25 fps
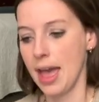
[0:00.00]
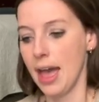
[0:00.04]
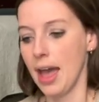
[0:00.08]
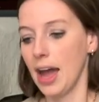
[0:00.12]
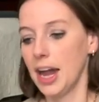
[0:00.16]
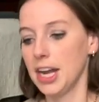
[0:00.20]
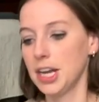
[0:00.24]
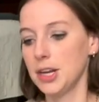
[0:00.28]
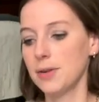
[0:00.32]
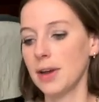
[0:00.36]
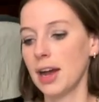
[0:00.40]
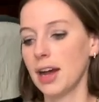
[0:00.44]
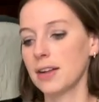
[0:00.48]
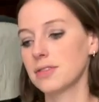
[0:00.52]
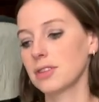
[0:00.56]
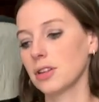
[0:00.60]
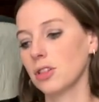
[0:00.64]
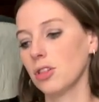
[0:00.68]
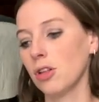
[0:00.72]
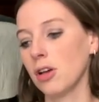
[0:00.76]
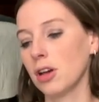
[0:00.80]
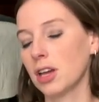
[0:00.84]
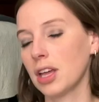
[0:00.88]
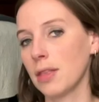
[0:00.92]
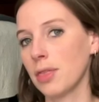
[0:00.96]
And you have to
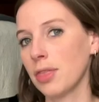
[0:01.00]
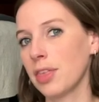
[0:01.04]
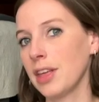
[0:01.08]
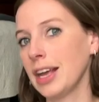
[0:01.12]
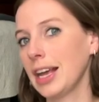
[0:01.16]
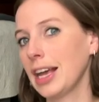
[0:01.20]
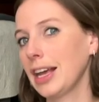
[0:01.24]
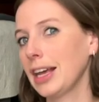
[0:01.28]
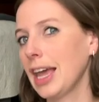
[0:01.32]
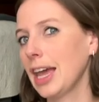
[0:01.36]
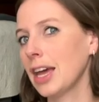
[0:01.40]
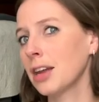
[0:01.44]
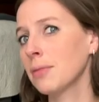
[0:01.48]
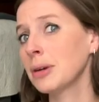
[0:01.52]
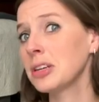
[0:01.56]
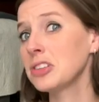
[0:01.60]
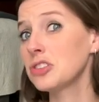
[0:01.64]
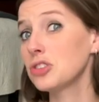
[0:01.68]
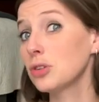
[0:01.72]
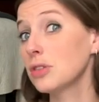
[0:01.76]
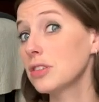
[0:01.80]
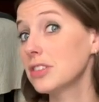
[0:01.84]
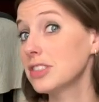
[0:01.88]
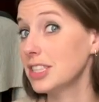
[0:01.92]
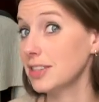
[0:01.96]
look and think, can my
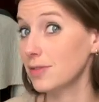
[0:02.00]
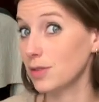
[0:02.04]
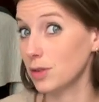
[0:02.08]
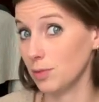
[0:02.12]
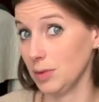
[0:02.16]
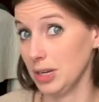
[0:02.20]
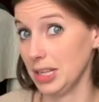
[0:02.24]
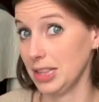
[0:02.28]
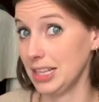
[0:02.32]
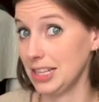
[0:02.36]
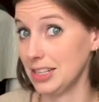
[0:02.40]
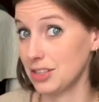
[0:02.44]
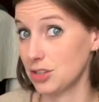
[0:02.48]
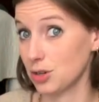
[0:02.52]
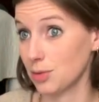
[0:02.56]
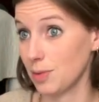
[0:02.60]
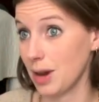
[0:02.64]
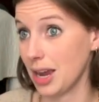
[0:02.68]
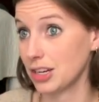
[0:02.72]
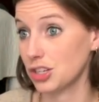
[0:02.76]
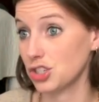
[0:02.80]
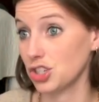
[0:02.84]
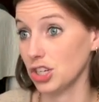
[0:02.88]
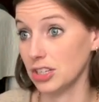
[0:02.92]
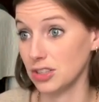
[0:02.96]
students even read these
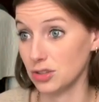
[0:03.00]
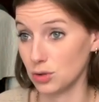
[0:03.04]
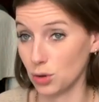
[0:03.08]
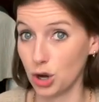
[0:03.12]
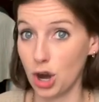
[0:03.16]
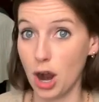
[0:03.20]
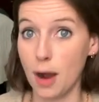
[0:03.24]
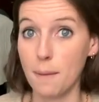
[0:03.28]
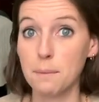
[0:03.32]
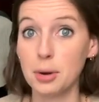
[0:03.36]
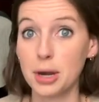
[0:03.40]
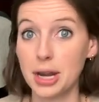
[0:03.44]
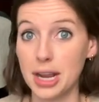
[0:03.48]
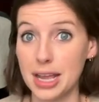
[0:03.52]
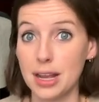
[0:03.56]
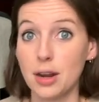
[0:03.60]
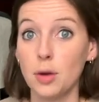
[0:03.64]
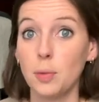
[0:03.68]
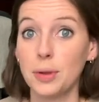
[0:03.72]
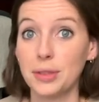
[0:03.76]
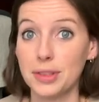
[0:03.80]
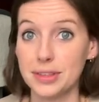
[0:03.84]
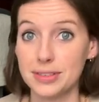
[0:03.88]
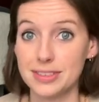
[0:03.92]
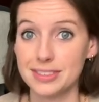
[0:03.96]
directions or comprehend
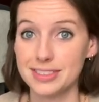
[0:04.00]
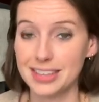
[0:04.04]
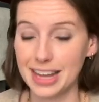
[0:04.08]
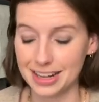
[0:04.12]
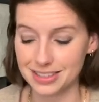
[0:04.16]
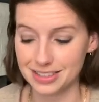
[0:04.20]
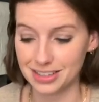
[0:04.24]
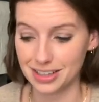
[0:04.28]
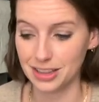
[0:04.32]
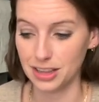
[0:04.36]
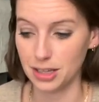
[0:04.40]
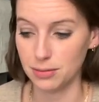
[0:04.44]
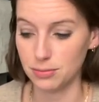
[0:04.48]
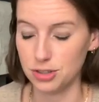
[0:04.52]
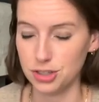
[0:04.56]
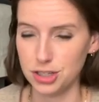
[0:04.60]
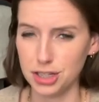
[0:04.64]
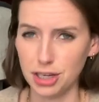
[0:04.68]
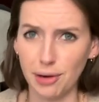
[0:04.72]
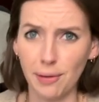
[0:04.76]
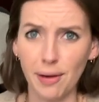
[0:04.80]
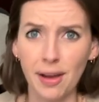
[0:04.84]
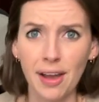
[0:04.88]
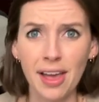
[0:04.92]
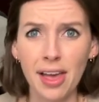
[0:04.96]
what this is asking them to
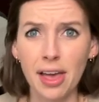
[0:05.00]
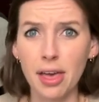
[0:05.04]
do?